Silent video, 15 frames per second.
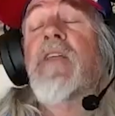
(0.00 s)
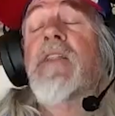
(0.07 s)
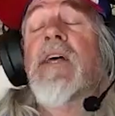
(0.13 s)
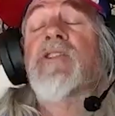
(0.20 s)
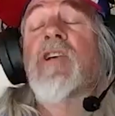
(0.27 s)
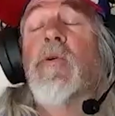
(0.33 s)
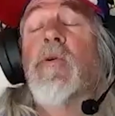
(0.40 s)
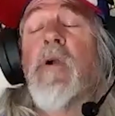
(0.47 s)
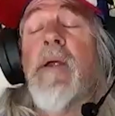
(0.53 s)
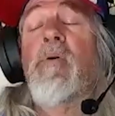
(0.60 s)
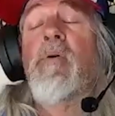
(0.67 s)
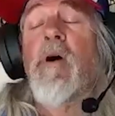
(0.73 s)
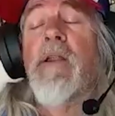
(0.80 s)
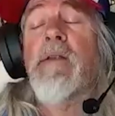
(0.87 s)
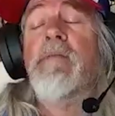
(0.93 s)
that's a great
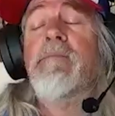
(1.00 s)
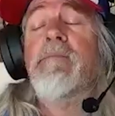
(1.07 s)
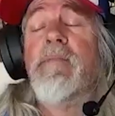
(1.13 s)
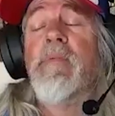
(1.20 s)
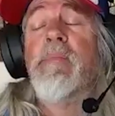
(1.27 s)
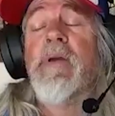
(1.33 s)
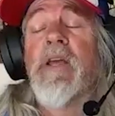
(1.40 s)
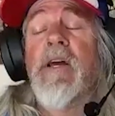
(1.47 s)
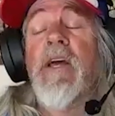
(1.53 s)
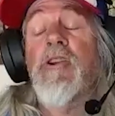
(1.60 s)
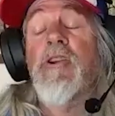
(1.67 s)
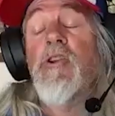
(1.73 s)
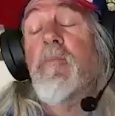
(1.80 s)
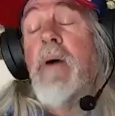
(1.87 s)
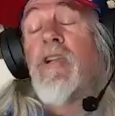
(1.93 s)
point. And
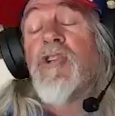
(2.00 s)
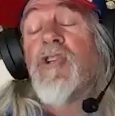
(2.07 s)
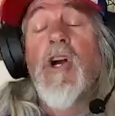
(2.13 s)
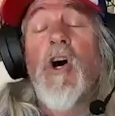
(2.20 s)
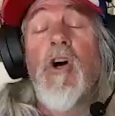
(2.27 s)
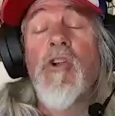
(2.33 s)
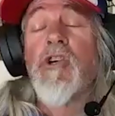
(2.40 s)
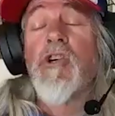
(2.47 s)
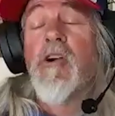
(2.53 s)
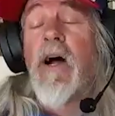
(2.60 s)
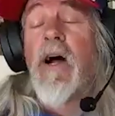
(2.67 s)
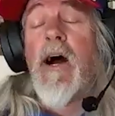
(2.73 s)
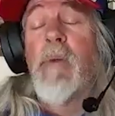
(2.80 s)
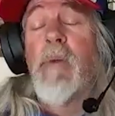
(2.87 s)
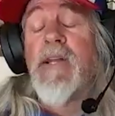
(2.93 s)
you mentioned culture.
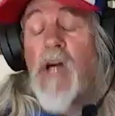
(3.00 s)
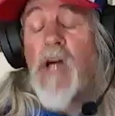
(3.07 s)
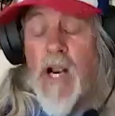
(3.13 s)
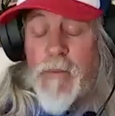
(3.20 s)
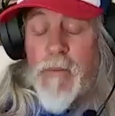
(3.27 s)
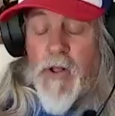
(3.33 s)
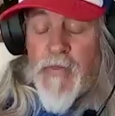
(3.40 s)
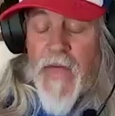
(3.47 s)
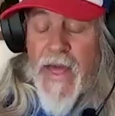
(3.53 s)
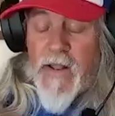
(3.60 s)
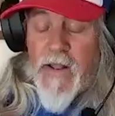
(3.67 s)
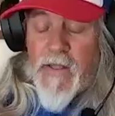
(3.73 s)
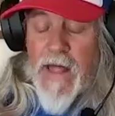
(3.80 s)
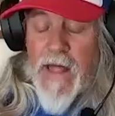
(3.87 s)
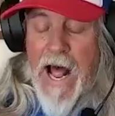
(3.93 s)
I talk about that a
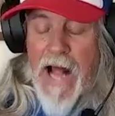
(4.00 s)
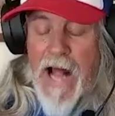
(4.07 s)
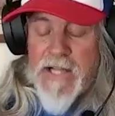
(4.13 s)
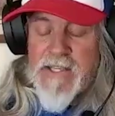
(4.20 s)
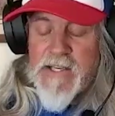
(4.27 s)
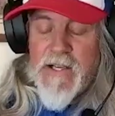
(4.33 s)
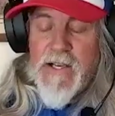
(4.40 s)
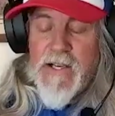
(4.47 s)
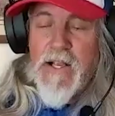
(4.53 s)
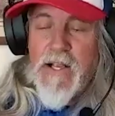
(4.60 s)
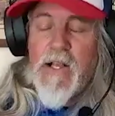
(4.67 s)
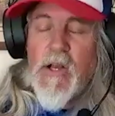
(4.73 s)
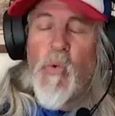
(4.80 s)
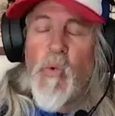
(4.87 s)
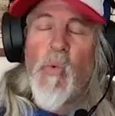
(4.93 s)
lot
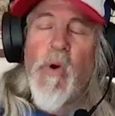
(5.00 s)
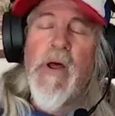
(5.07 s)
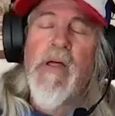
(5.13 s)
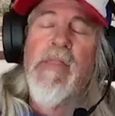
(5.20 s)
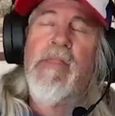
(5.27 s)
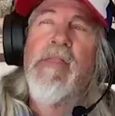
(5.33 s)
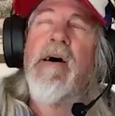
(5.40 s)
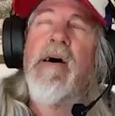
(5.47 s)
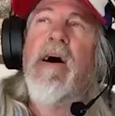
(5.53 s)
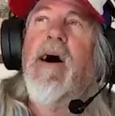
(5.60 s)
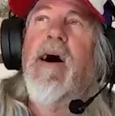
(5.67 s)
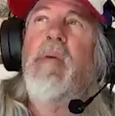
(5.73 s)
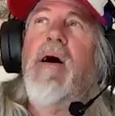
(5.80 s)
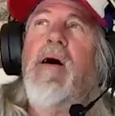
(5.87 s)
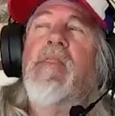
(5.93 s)
with
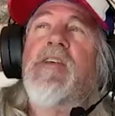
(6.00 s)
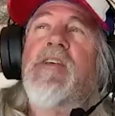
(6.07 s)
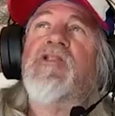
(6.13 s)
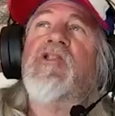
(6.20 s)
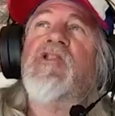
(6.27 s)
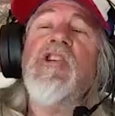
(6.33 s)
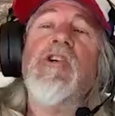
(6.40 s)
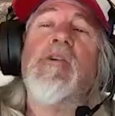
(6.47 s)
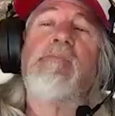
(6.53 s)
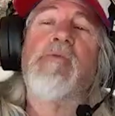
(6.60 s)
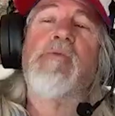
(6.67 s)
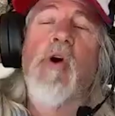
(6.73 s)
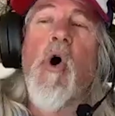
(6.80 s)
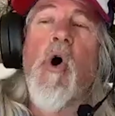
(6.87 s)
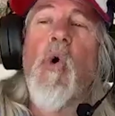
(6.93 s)
the senior
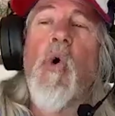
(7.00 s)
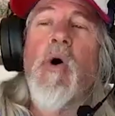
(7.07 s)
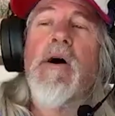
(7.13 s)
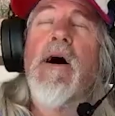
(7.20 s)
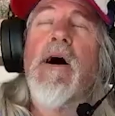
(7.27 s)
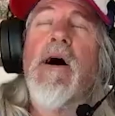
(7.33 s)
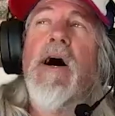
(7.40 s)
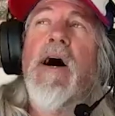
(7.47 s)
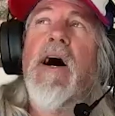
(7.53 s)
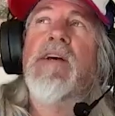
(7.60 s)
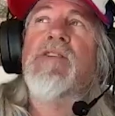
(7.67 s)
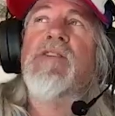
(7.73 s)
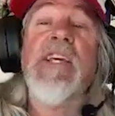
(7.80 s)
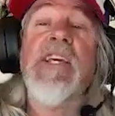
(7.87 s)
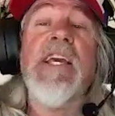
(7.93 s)
pro
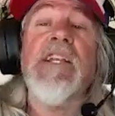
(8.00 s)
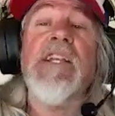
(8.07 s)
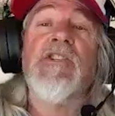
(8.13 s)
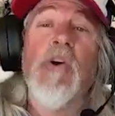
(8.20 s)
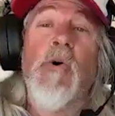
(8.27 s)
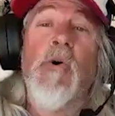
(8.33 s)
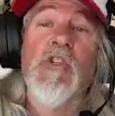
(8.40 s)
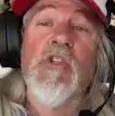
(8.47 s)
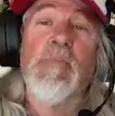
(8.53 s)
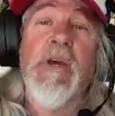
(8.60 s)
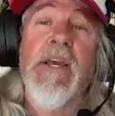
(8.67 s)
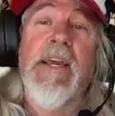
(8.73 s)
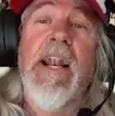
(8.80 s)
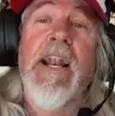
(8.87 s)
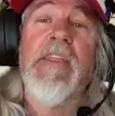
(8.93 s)
scene, so to
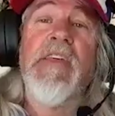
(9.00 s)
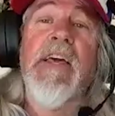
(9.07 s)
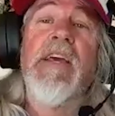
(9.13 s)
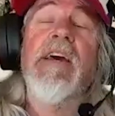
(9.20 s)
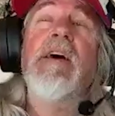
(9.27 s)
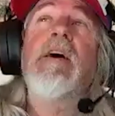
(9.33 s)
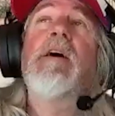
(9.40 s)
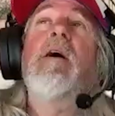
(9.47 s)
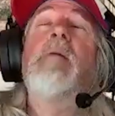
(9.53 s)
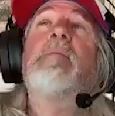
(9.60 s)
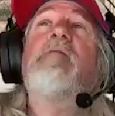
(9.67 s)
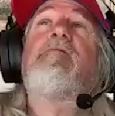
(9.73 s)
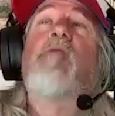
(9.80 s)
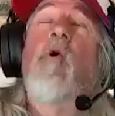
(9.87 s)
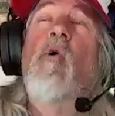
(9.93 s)
speak. And I think
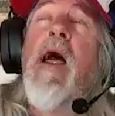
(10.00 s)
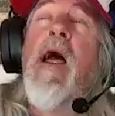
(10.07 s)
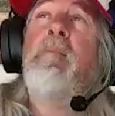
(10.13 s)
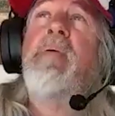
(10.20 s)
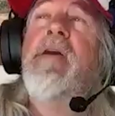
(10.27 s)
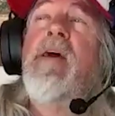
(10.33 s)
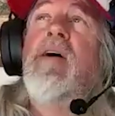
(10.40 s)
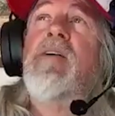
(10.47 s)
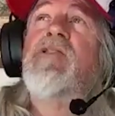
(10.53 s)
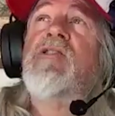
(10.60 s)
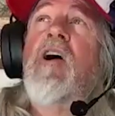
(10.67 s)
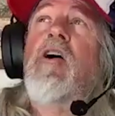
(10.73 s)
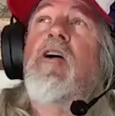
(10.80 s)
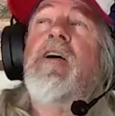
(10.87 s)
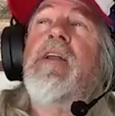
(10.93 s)
before NPL
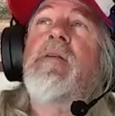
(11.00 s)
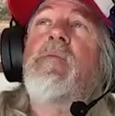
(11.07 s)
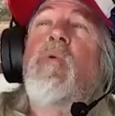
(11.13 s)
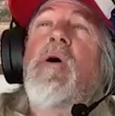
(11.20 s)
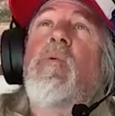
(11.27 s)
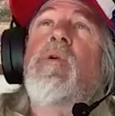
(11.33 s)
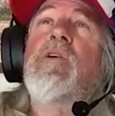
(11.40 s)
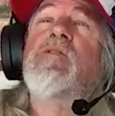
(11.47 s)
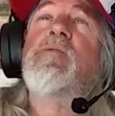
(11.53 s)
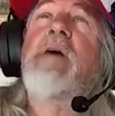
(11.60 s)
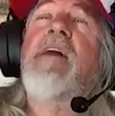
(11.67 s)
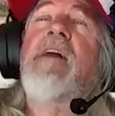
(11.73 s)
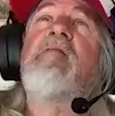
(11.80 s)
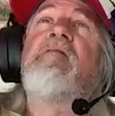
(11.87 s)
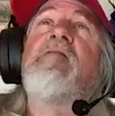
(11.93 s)
started, what was
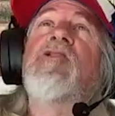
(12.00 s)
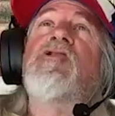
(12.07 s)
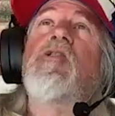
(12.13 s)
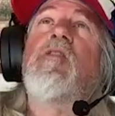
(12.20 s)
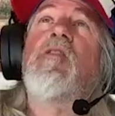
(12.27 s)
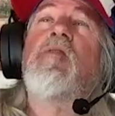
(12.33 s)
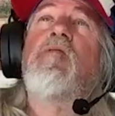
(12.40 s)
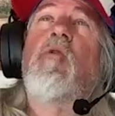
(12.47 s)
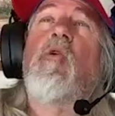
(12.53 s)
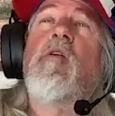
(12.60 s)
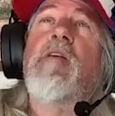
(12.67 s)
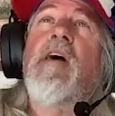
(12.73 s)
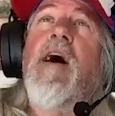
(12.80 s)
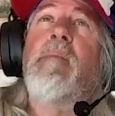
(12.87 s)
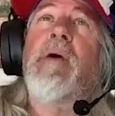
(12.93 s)
beneficial for
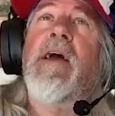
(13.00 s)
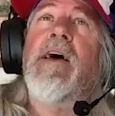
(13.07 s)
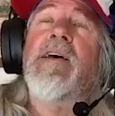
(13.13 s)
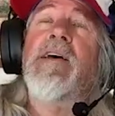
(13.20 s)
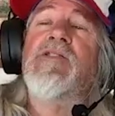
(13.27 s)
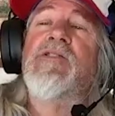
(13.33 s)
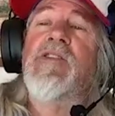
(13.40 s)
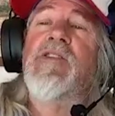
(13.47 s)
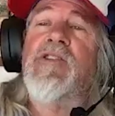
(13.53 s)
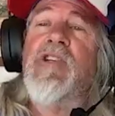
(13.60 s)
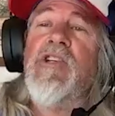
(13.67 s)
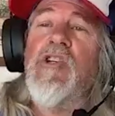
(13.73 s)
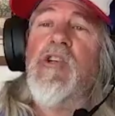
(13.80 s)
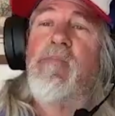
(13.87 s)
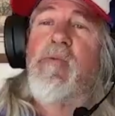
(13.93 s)
them is the
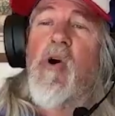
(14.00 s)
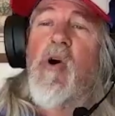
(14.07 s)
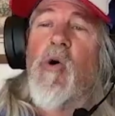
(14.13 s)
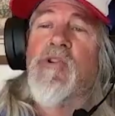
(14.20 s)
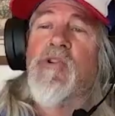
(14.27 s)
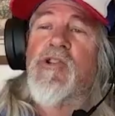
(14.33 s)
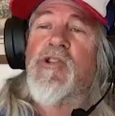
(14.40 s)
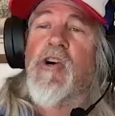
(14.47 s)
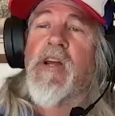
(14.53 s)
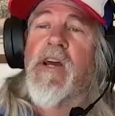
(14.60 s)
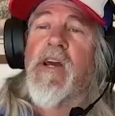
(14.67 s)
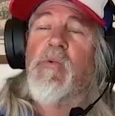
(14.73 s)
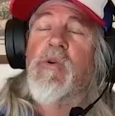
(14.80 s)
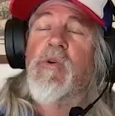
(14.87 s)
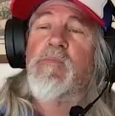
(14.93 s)
senior pro
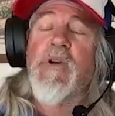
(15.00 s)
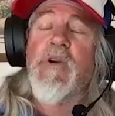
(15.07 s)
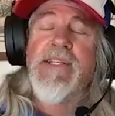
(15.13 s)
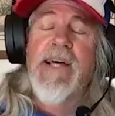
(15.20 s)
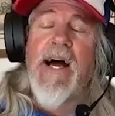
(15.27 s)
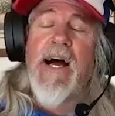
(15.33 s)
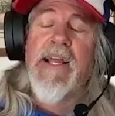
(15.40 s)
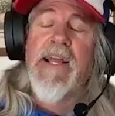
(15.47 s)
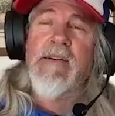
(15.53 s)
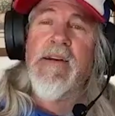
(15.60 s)
circuit was pretty tight.